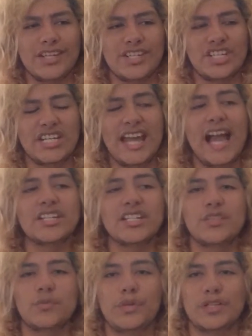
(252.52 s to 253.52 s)
she
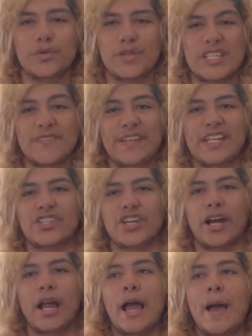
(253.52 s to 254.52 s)
actually would do this
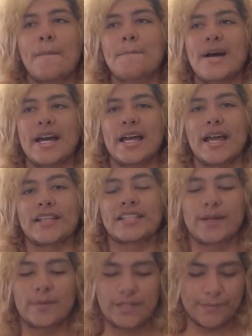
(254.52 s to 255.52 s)
finisher, but
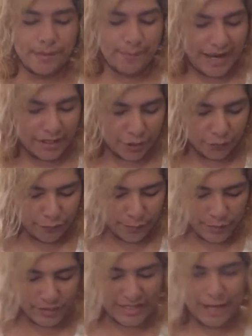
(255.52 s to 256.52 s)
WWE banned her
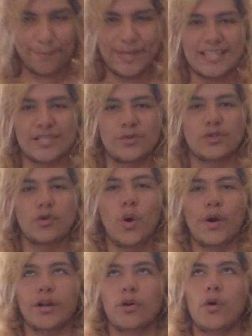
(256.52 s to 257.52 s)
from using it because it was
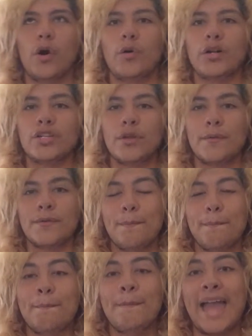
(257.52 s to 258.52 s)
quote unquote
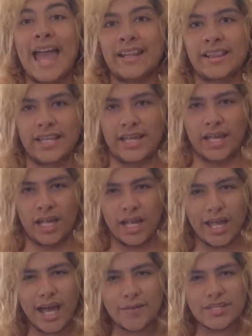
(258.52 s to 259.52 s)
manly.
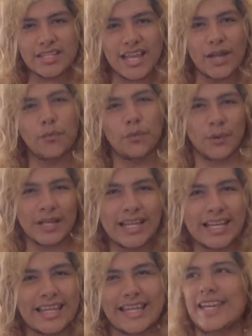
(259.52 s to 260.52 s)
I'm just like,
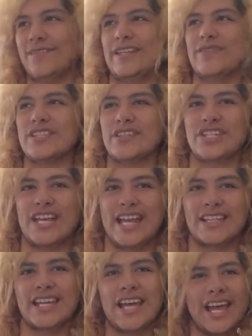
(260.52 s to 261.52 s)
really? Like, give divas a
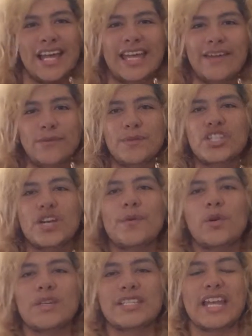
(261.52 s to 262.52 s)
chance? Even Michelle
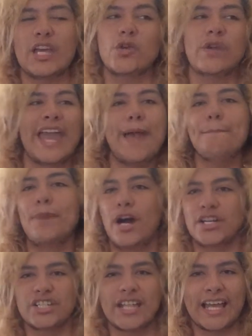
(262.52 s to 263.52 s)
McCool said, you can't
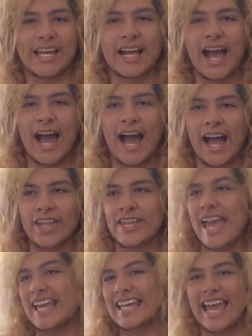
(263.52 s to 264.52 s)
punch like a guy, you
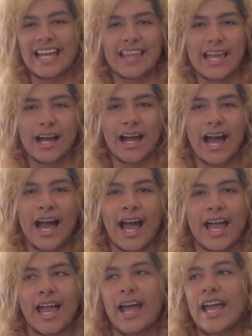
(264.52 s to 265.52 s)
can't kick like a
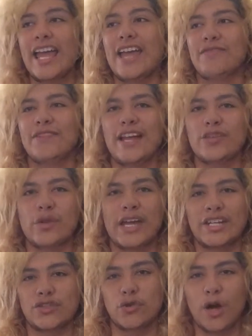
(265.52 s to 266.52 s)
guy. If not, you
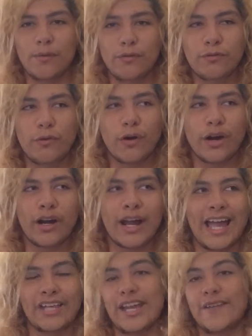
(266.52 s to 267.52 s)
get in trouble for
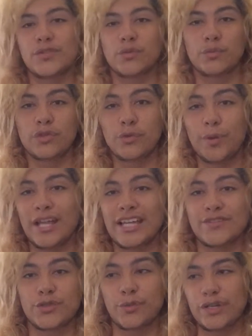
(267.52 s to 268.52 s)
it, and you probably
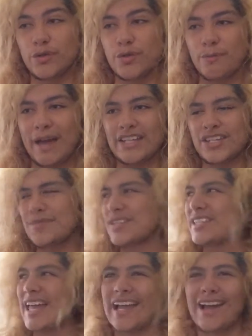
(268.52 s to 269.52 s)
have to redo the match. I'm
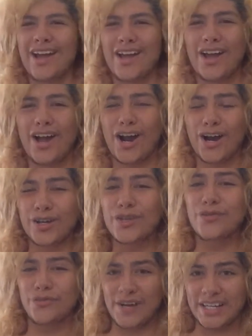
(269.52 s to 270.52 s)
just like, are
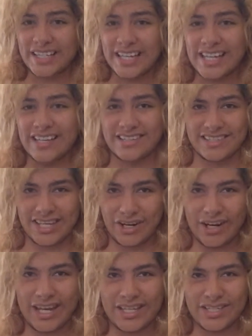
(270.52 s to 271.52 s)
you fucking
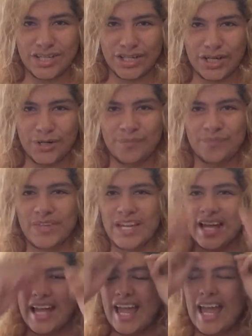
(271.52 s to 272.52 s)
serious,
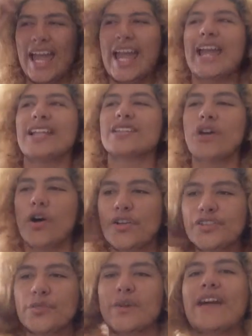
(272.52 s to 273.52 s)
And
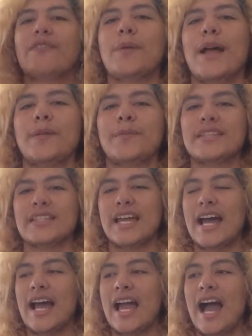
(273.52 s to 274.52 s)
also, what I have a problem is,
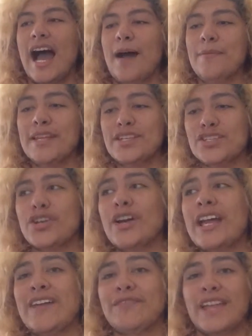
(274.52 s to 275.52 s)
I'm not
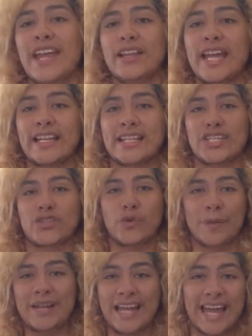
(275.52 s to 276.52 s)
sure if they like
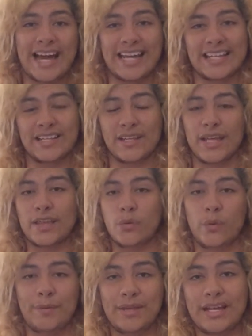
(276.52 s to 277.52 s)
discriminate against in the
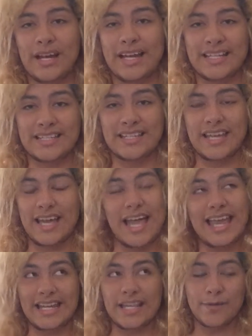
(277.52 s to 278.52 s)
women against
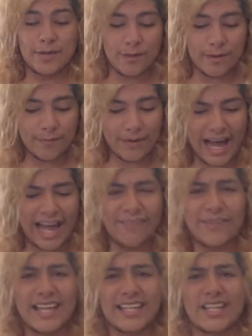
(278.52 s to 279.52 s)
in WWE, but I
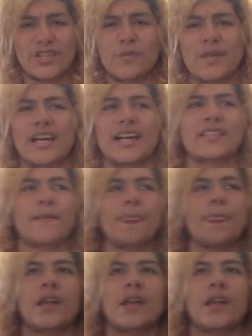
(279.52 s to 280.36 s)
feel like they do because